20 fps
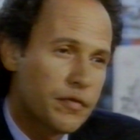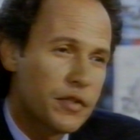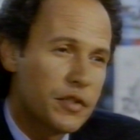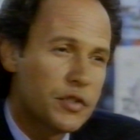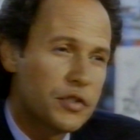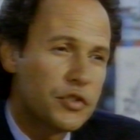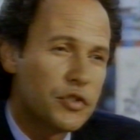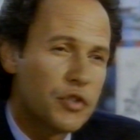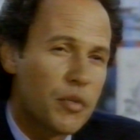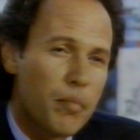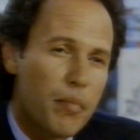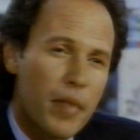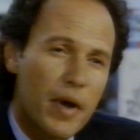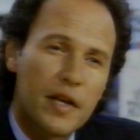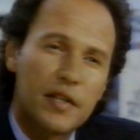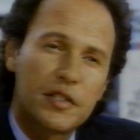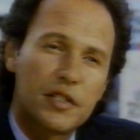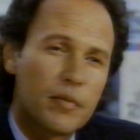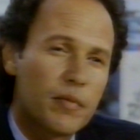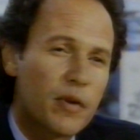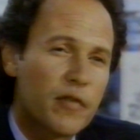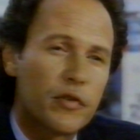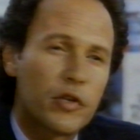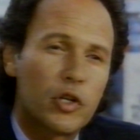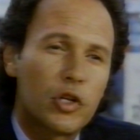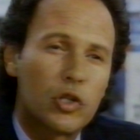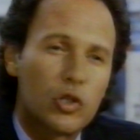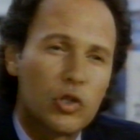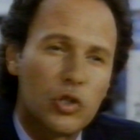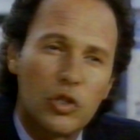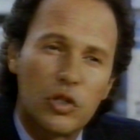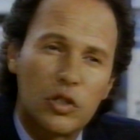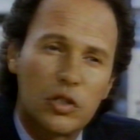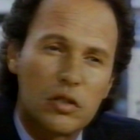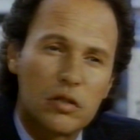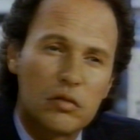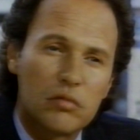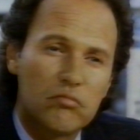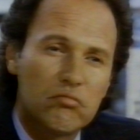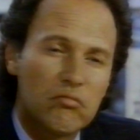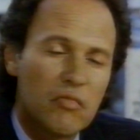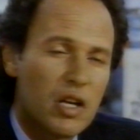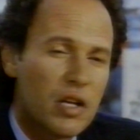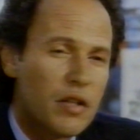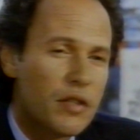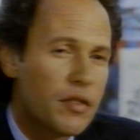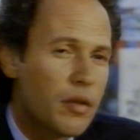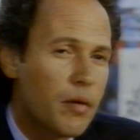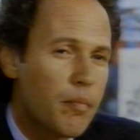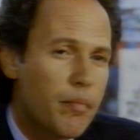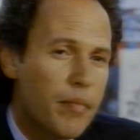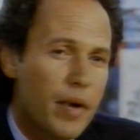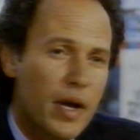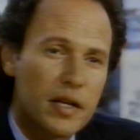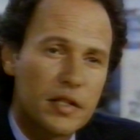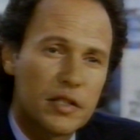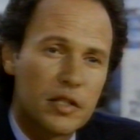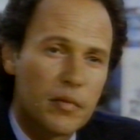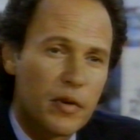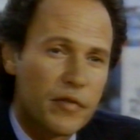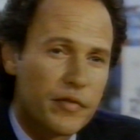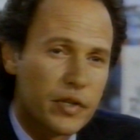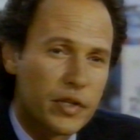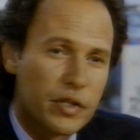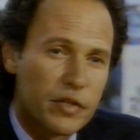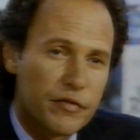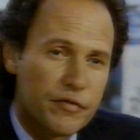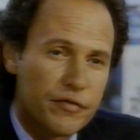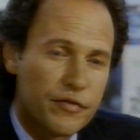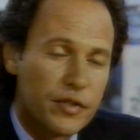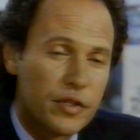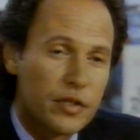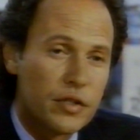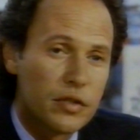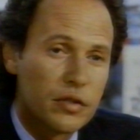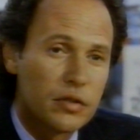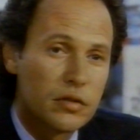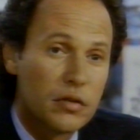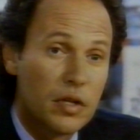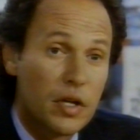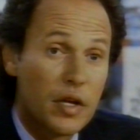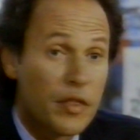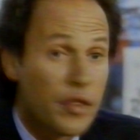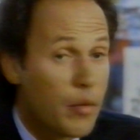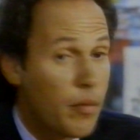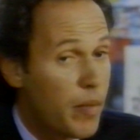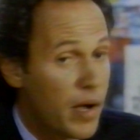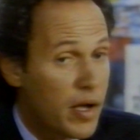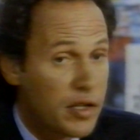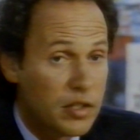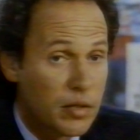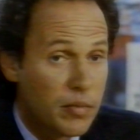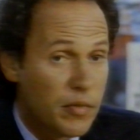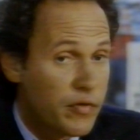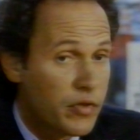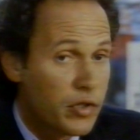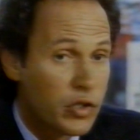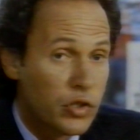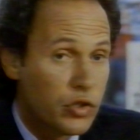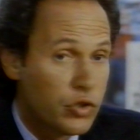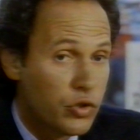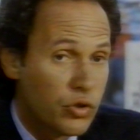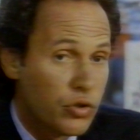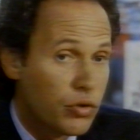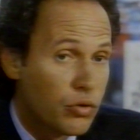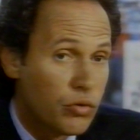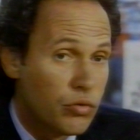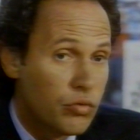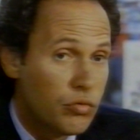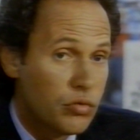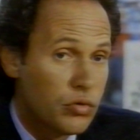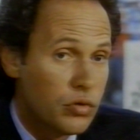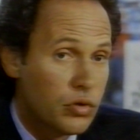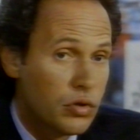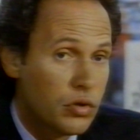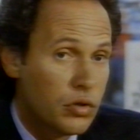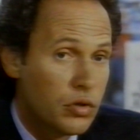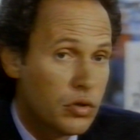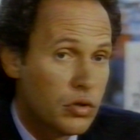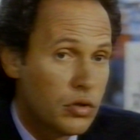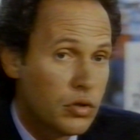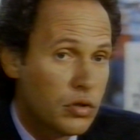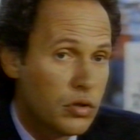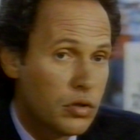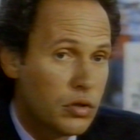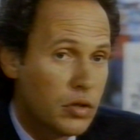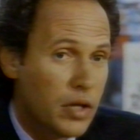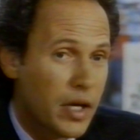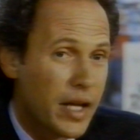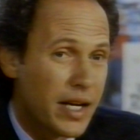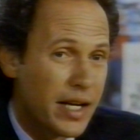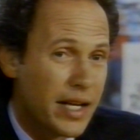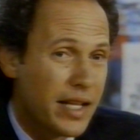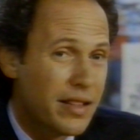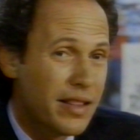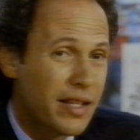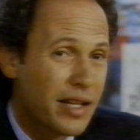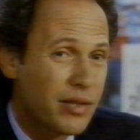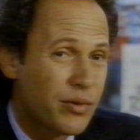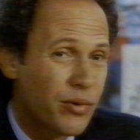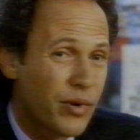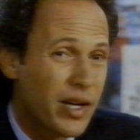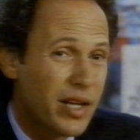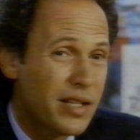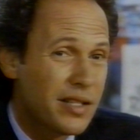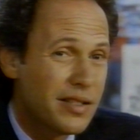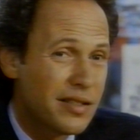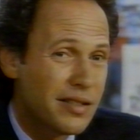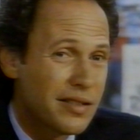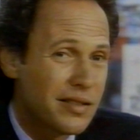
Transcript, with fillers: this is the best I'm ever going to look, the best I'm ever going to feel, the best I'm ever going to do? And it ain't that great.